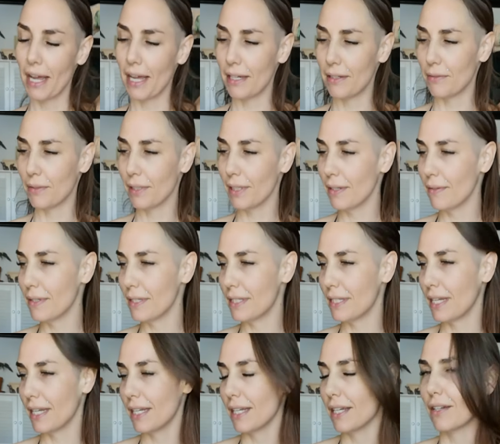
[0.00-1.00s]
and really was
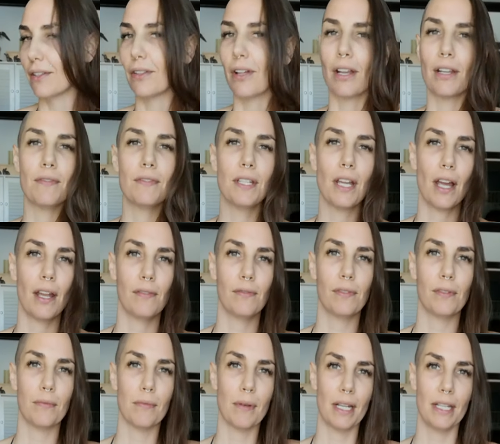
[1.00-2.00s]
taking a lot of time
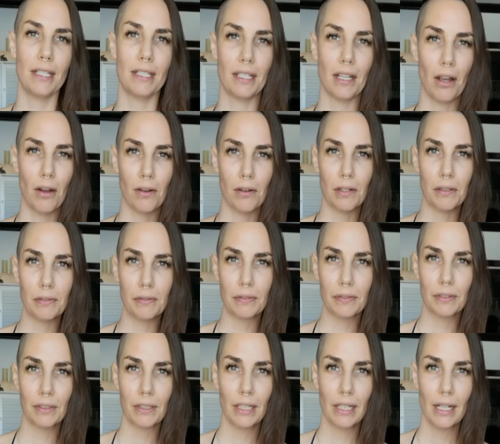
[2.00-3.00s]
for myself.
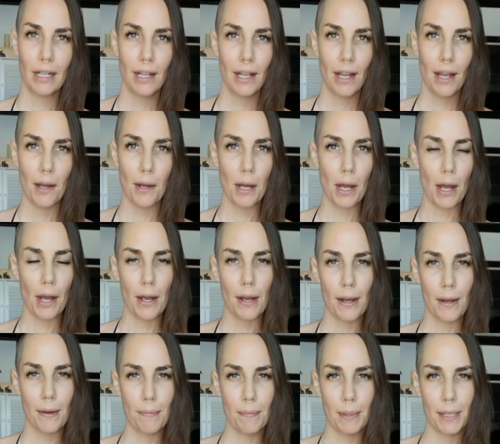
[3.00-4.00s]

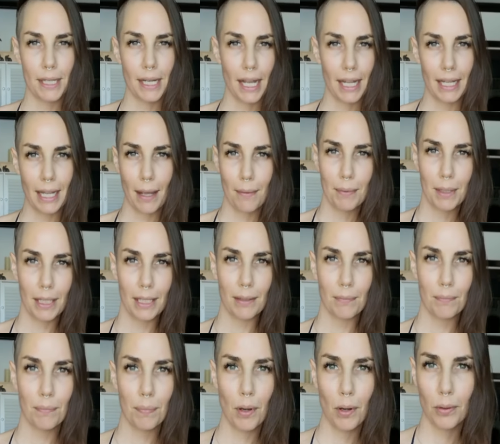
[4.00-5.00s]
Uh, but I kept
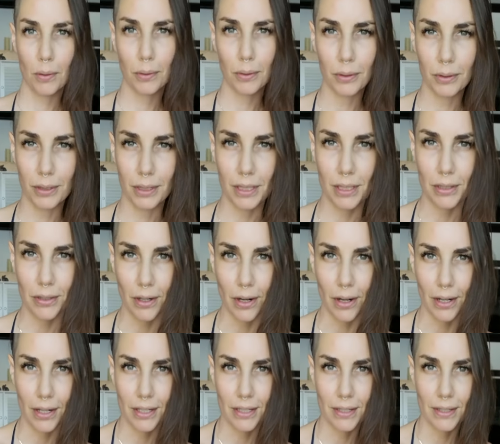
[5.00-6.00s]
getting pulled and
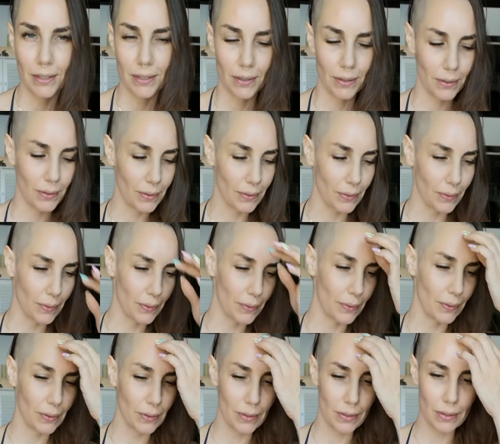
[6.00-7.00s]
drawn to
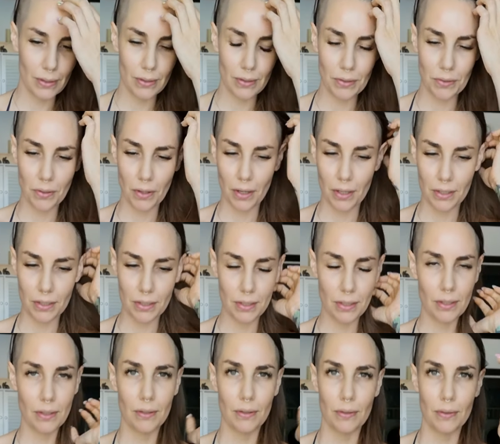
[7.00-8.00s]
drawn
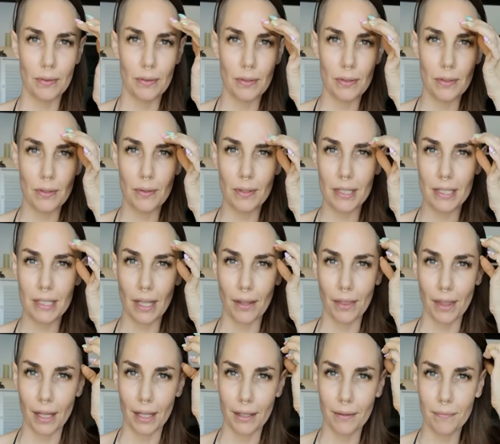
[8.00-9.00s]
to doing
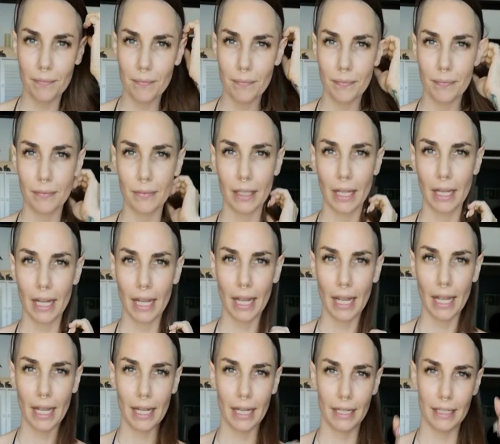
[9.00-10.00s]
something
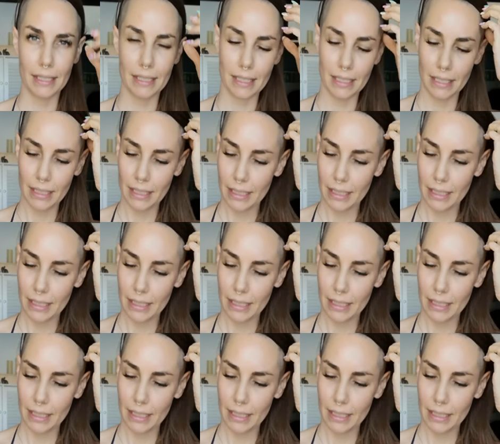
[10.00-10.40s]
and